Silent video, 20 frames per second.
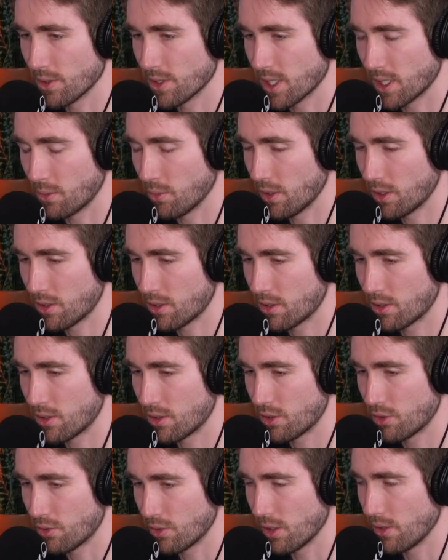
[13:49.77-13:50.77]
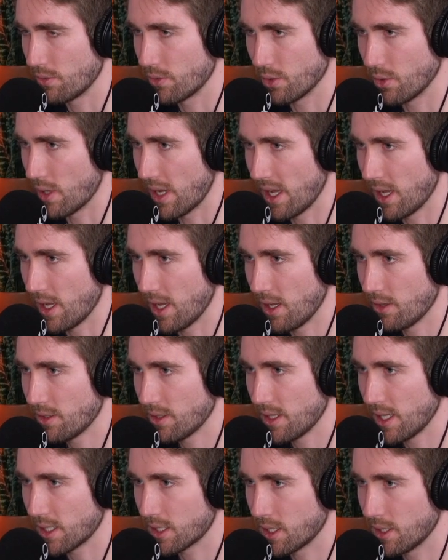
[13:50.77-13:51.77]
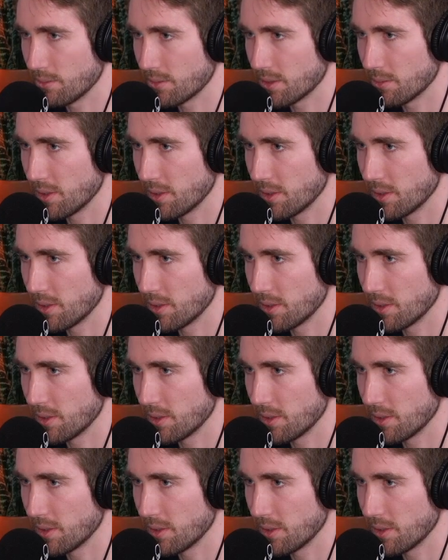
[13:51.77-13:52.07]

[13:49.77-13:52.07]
Like, what drove you? How did that come to be?